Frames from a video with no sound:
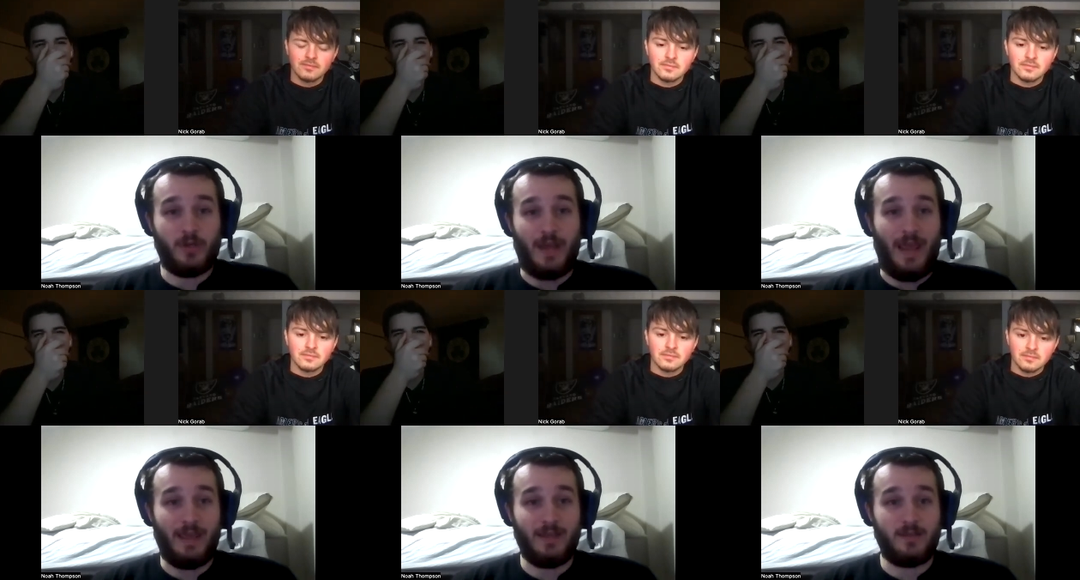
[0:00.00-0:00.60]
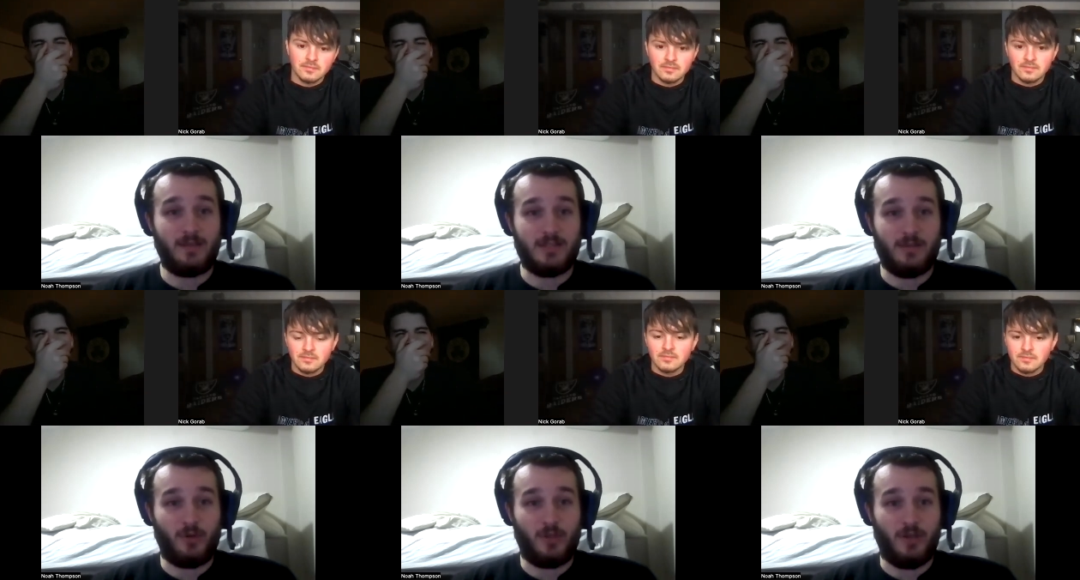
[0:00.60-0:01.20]
Speaker 1: could hand,
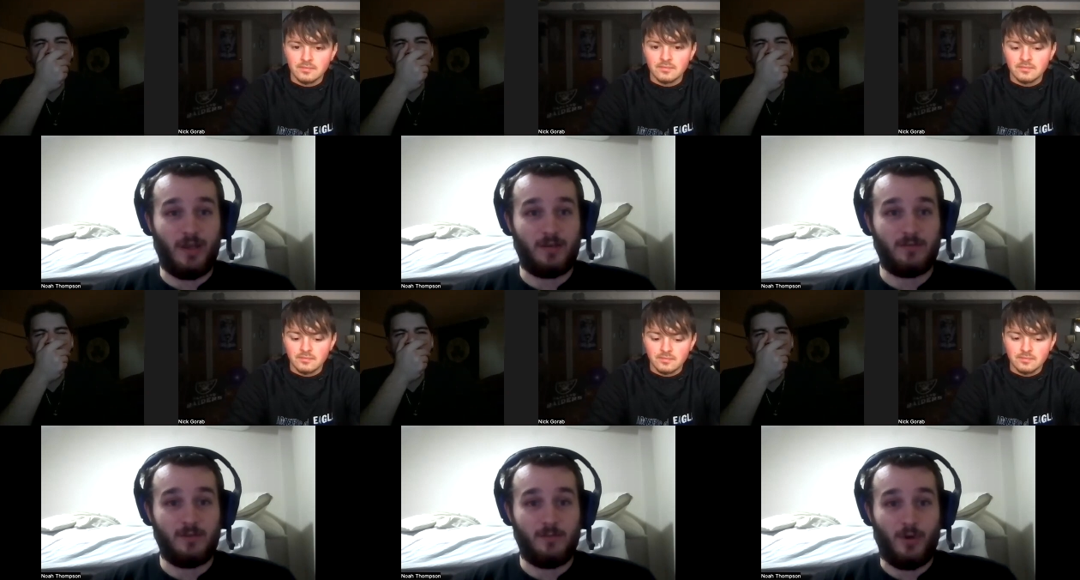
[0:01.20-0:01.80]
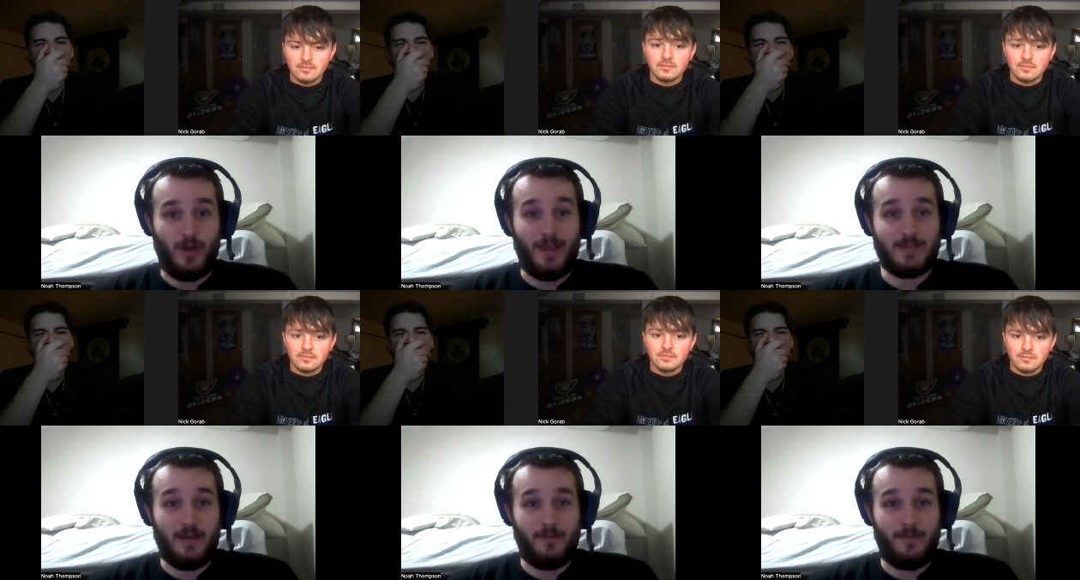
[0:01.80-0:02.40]
someone could like plant
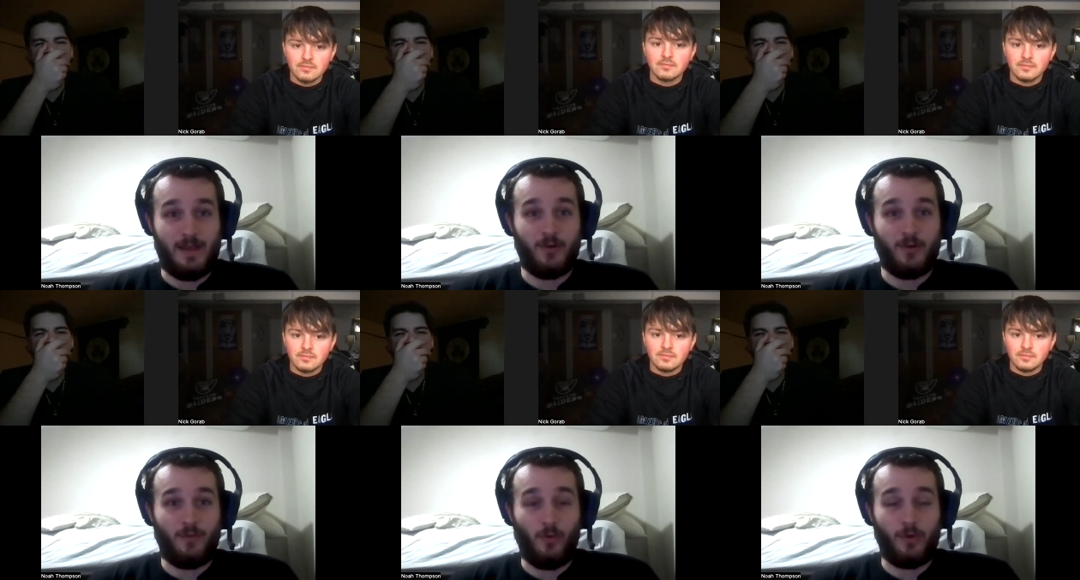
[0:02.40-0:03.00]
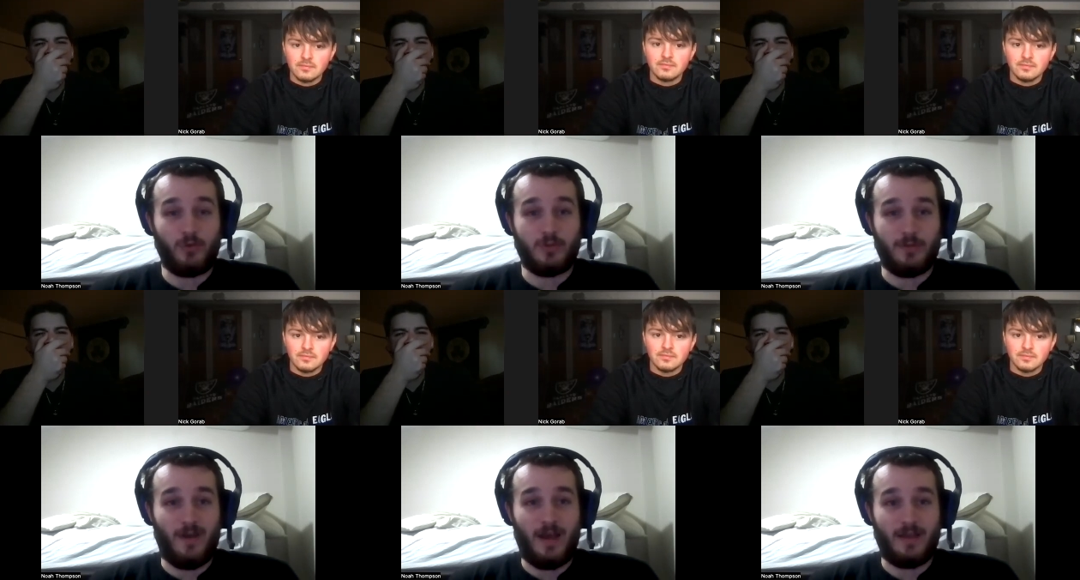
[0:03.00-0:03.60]
a fake idol for you to
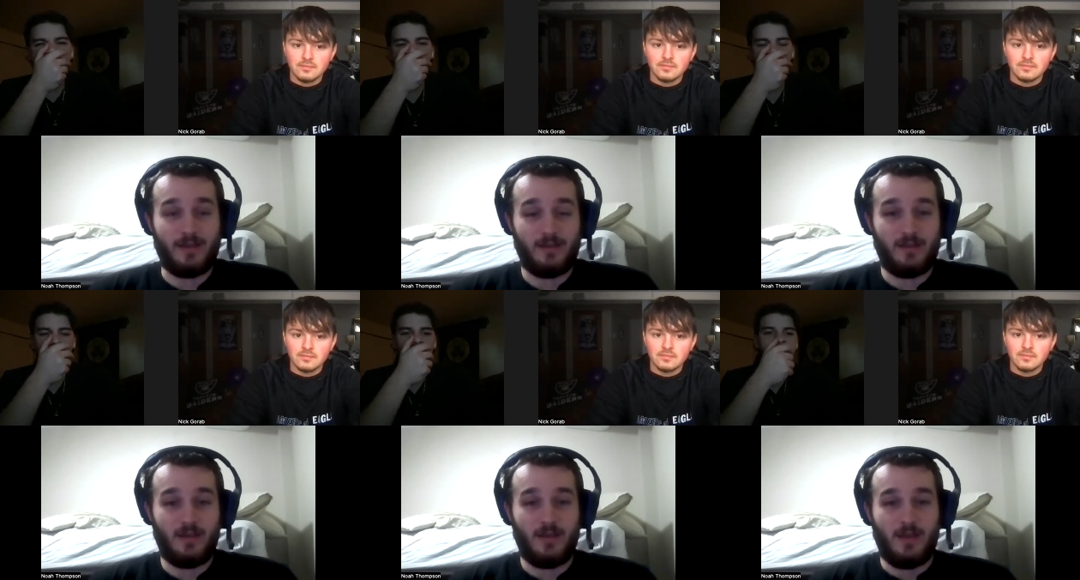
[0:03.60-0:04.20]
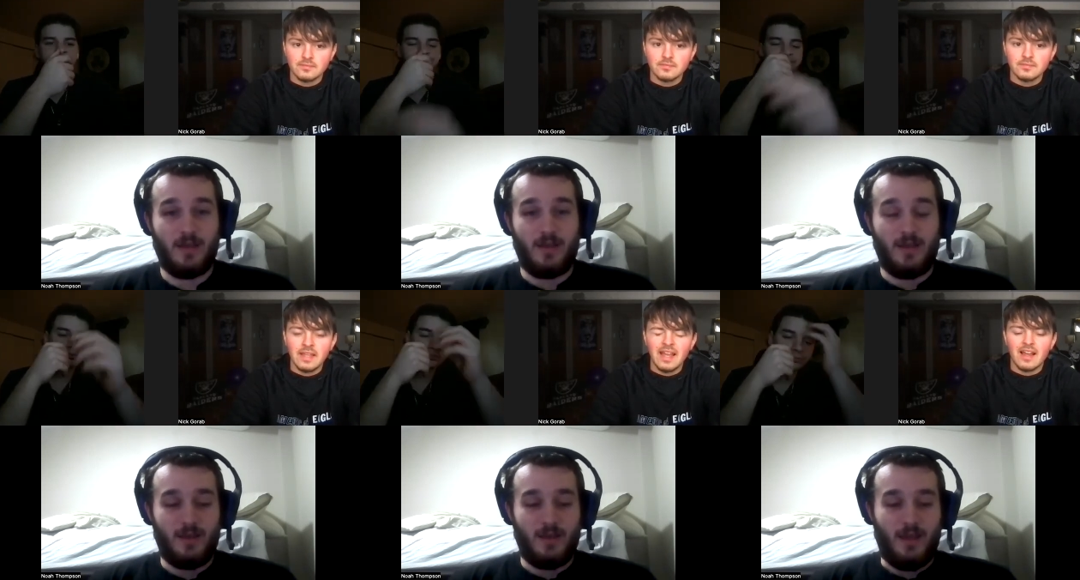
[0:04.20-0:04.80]
find.
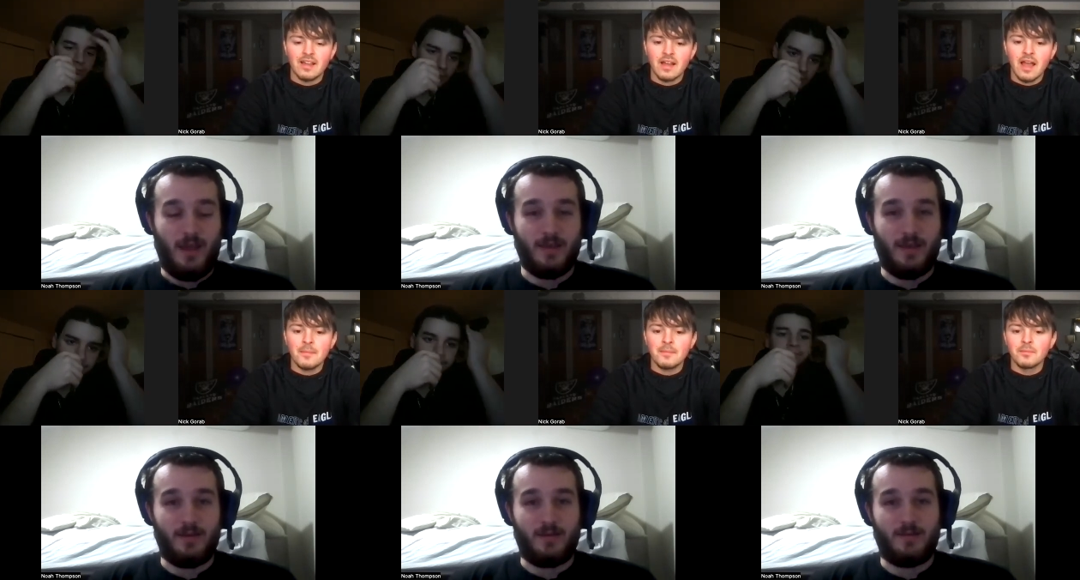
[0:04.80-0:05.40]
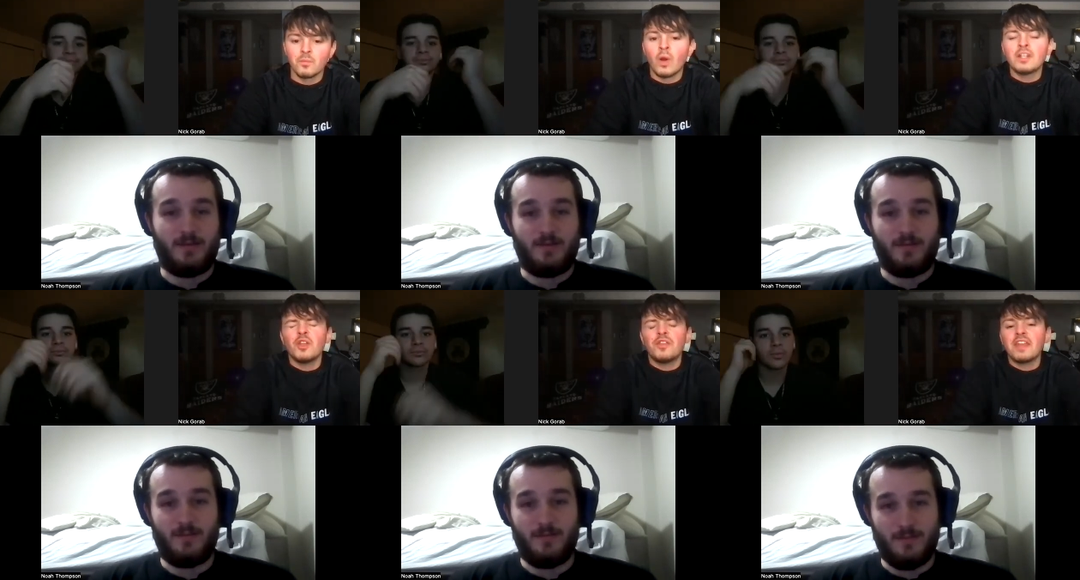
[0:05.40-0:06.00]
Speaker 2: Yeah. And then, I,
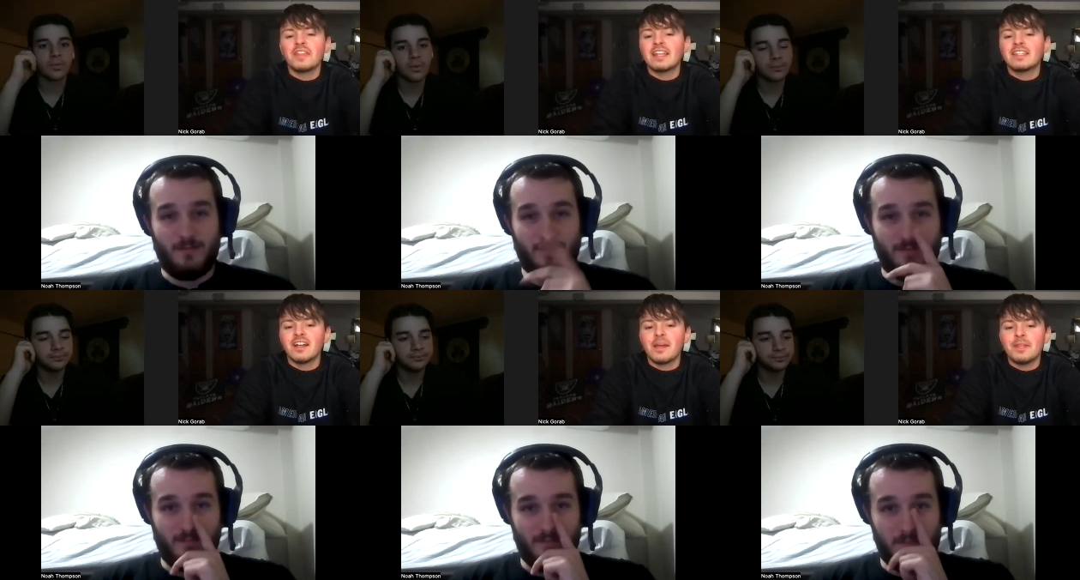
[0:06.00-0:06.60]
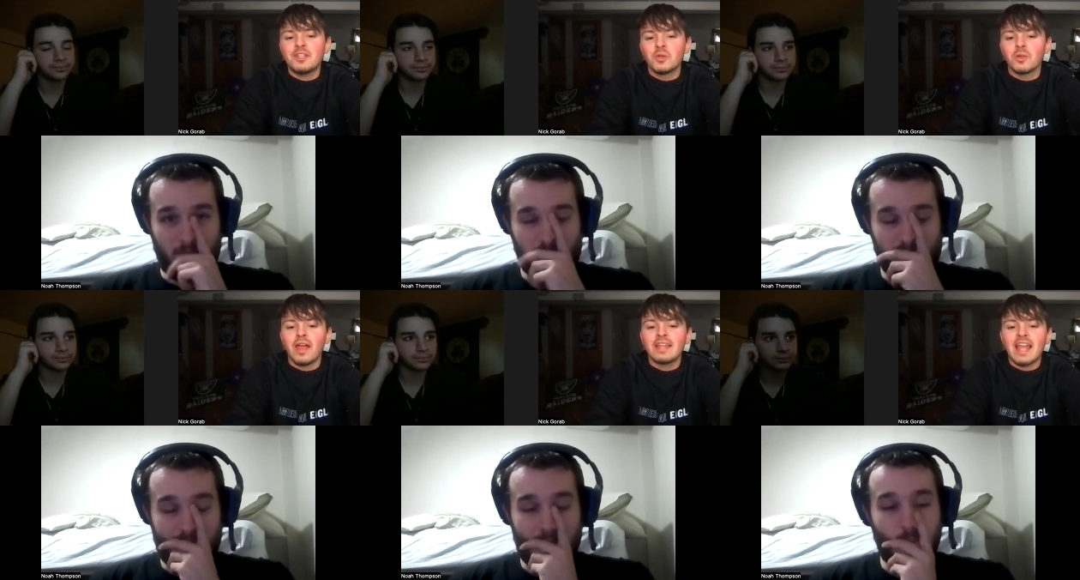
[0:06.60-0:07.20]
what do you think that does? I mean, do
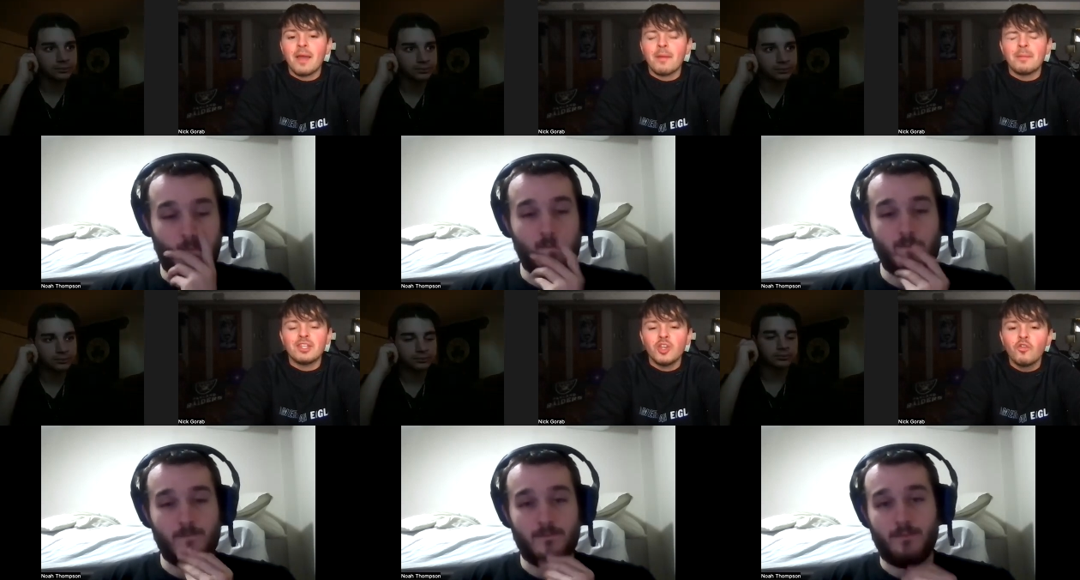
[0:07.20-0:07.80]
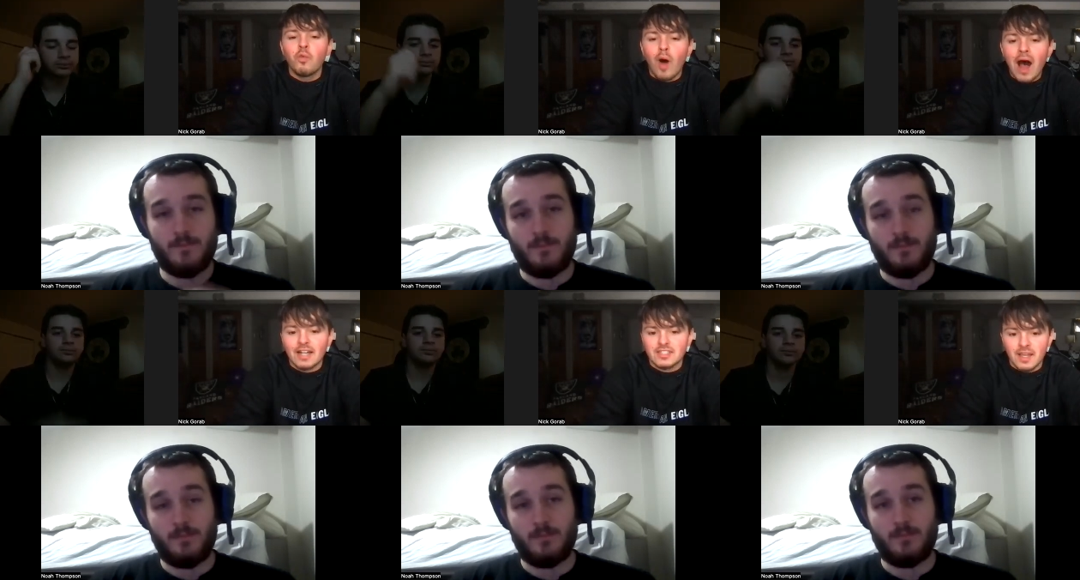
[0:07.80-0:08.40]
you like that? I mean, you've
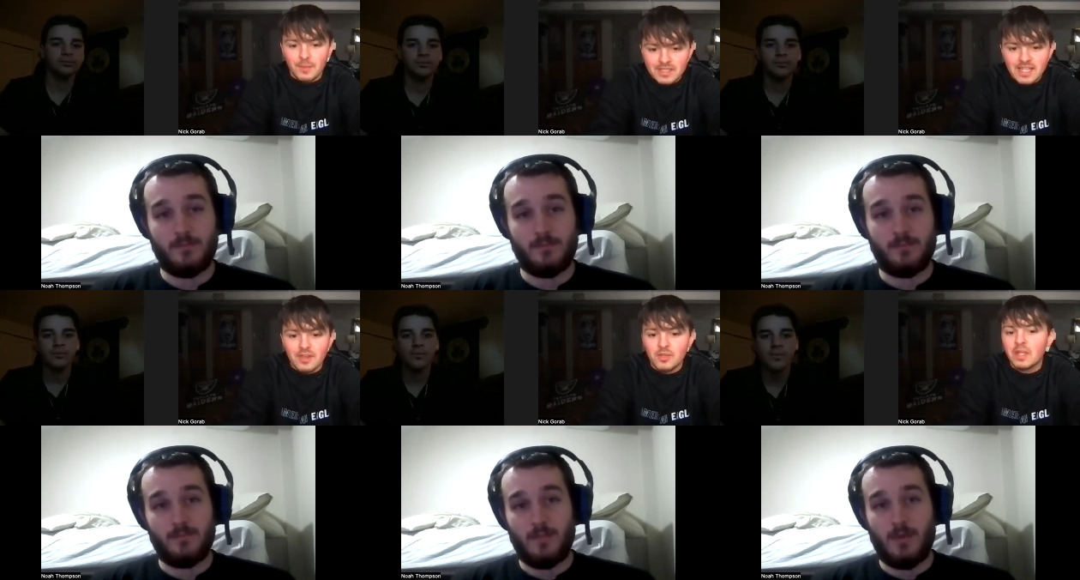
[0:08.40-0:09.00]
watched, like we said,